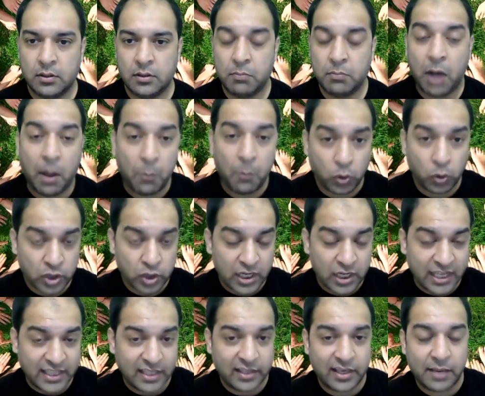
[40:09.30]
But I'm also
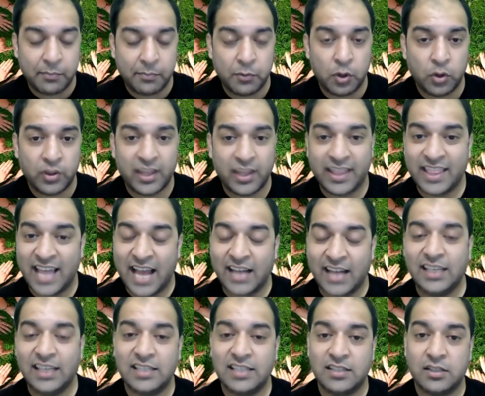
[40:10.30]
letting them know that that
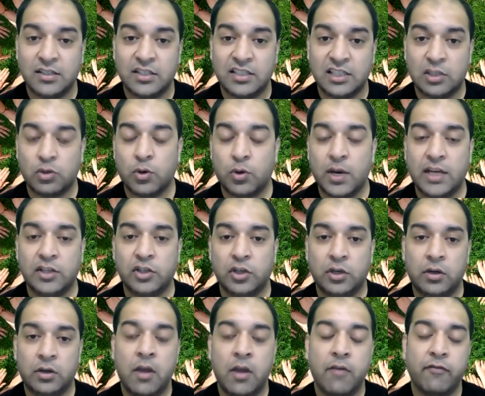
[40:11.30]
is the
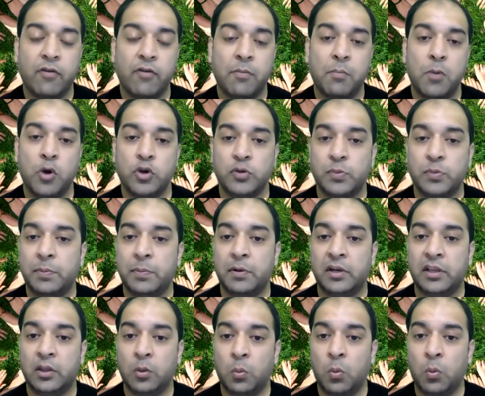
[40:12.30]
situation for most people
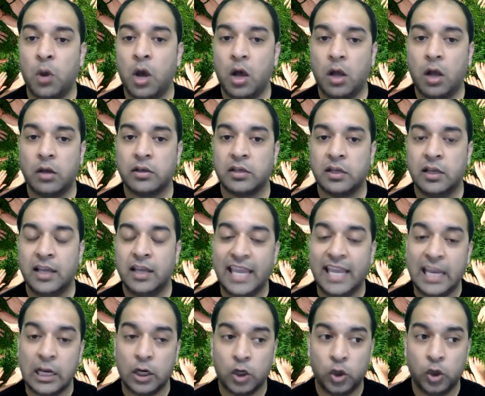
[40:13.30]
in the world,
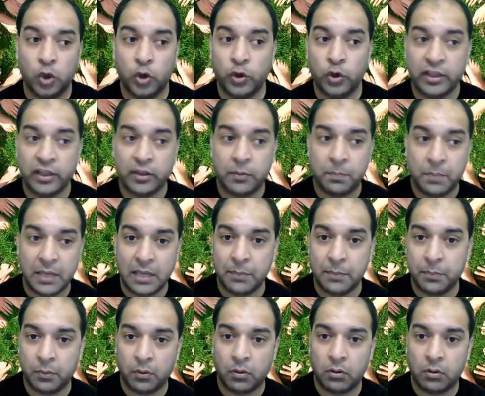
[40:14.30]
including the
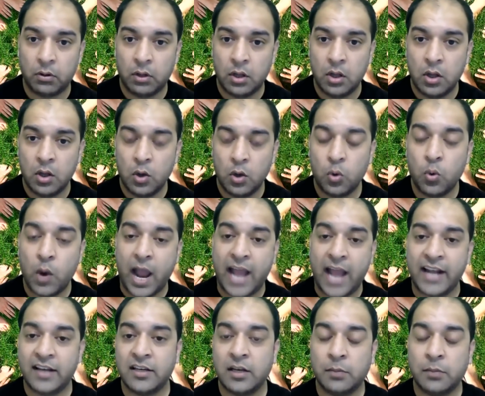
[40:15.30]
people who
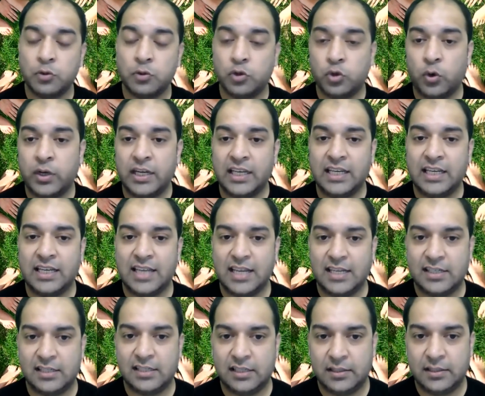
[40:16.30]
ended up joining
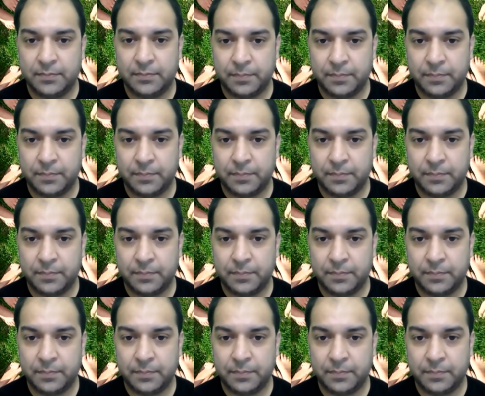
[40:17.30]
D.AI.SY.